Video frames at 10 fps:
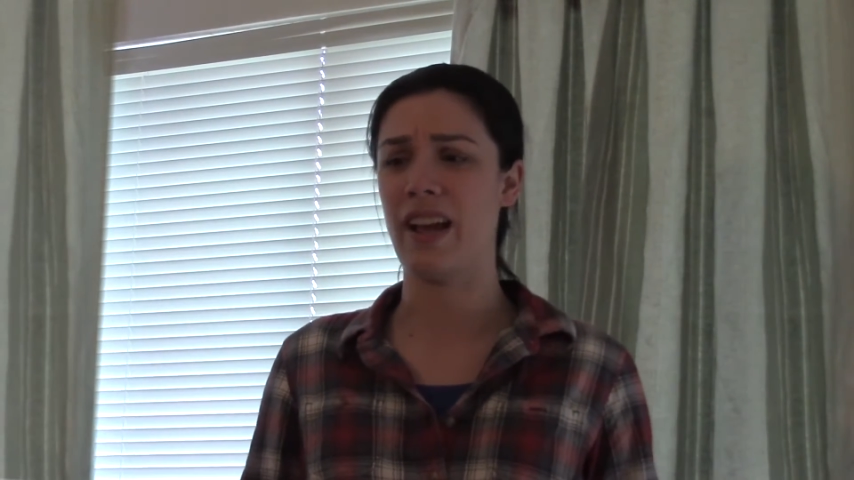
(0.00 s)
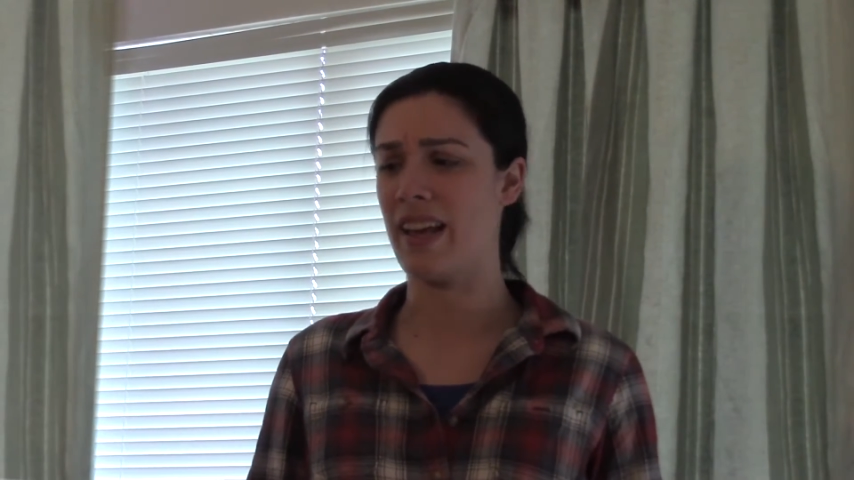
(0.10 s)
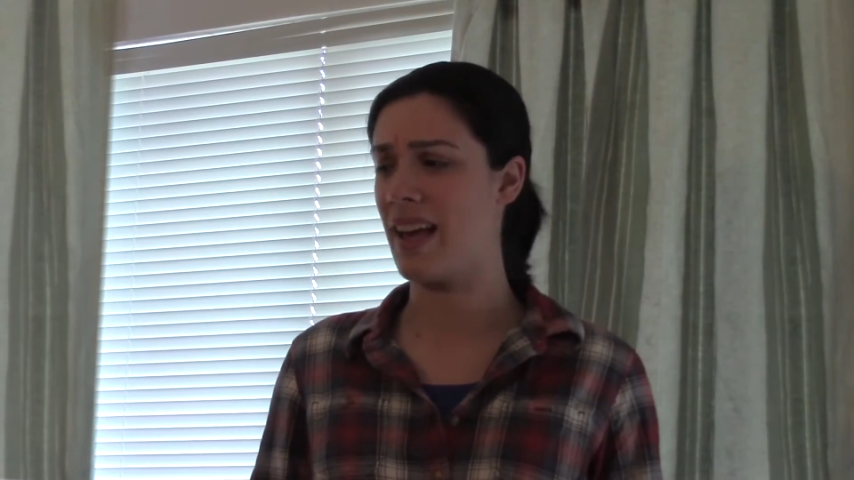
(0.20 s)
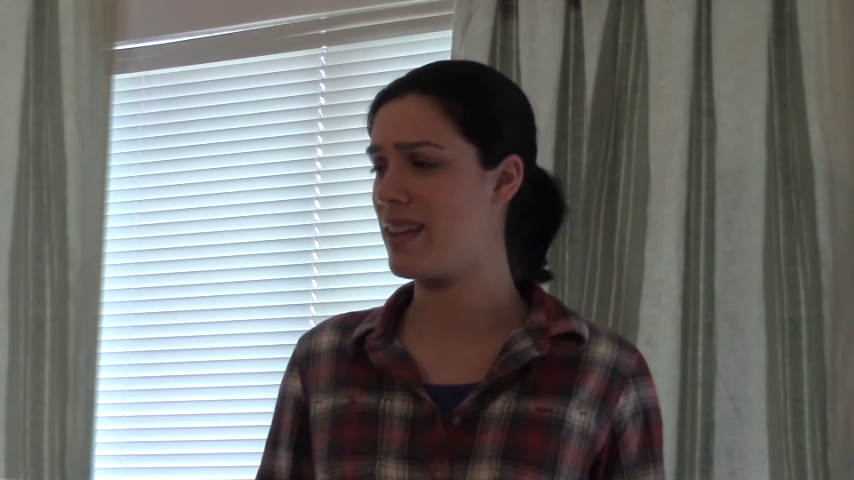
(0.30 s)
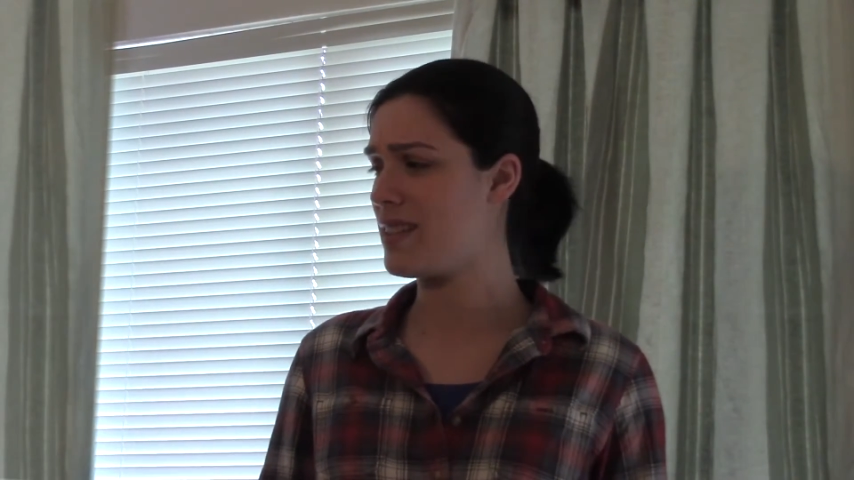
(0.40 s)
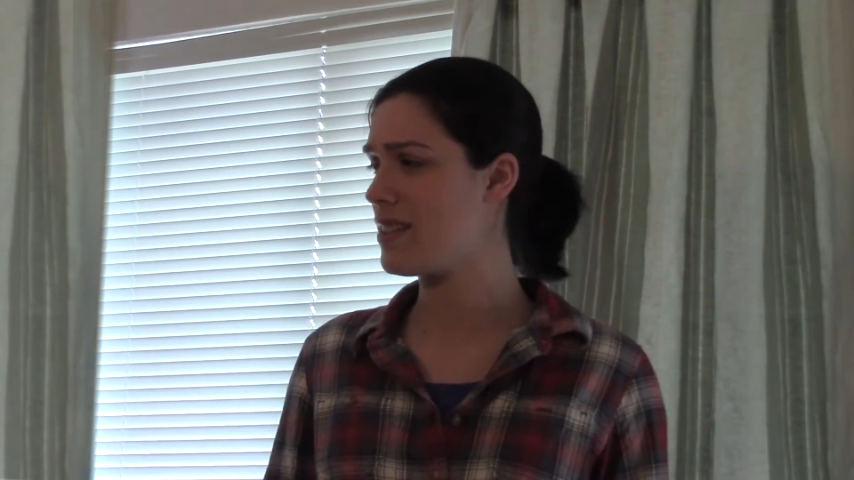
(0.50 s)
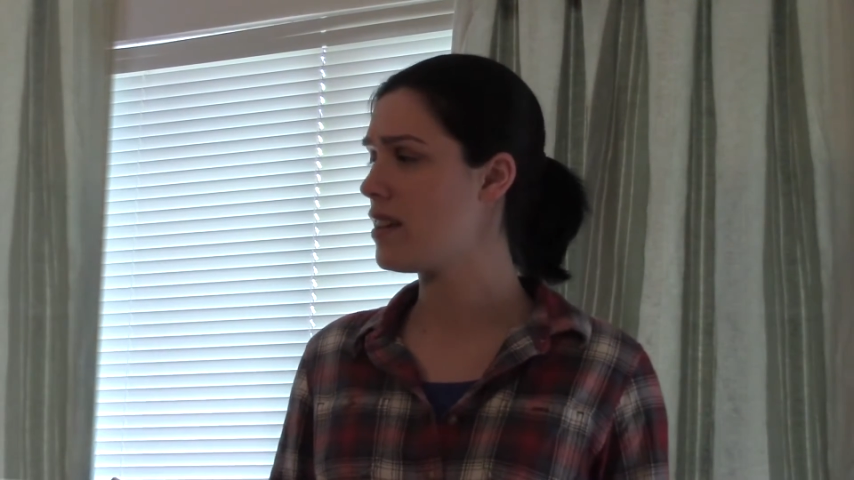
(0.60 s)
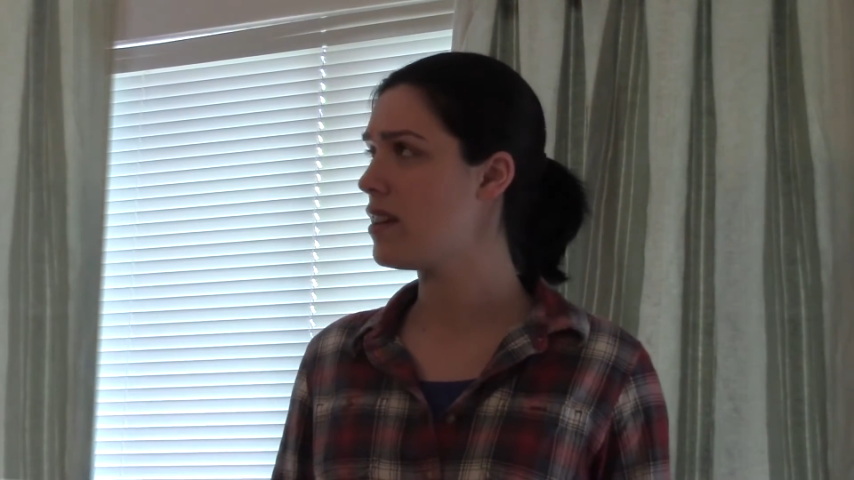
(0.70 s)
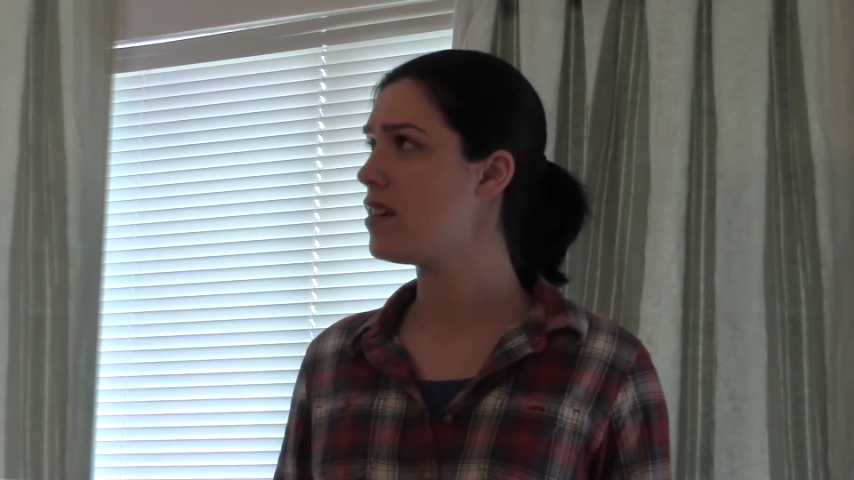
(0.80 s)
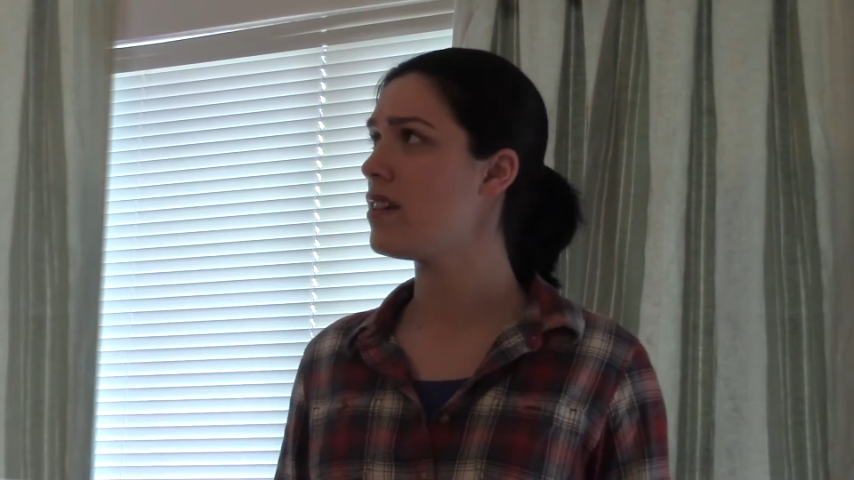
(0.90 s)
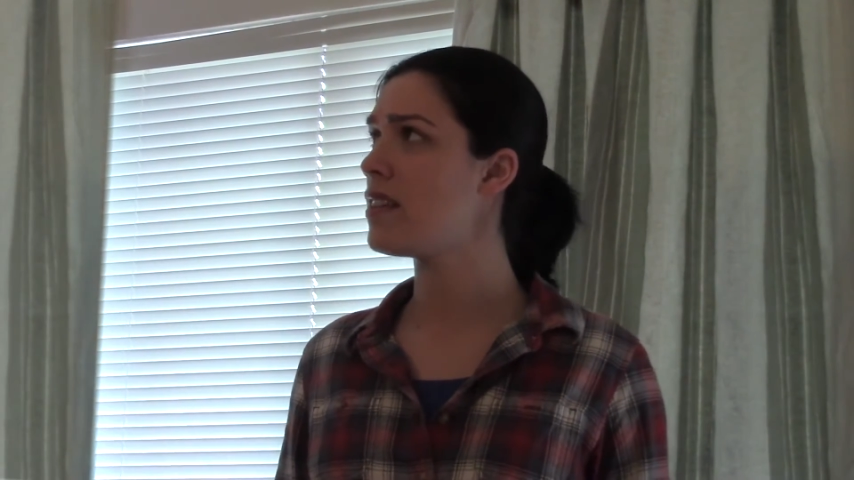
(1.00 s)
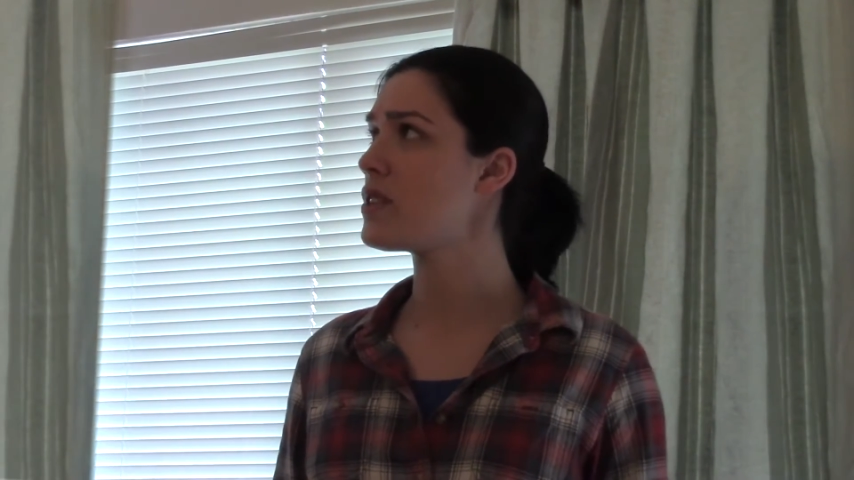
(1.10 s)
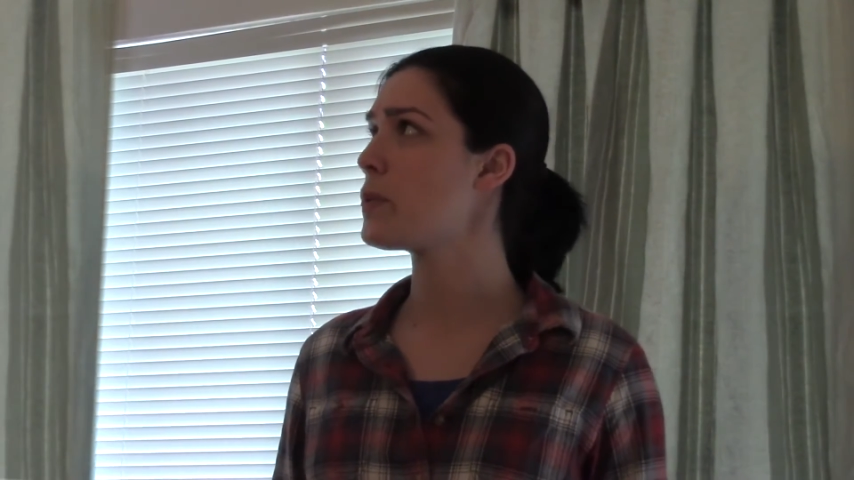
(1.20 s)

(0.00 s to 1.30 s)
I guess. Yeah, that's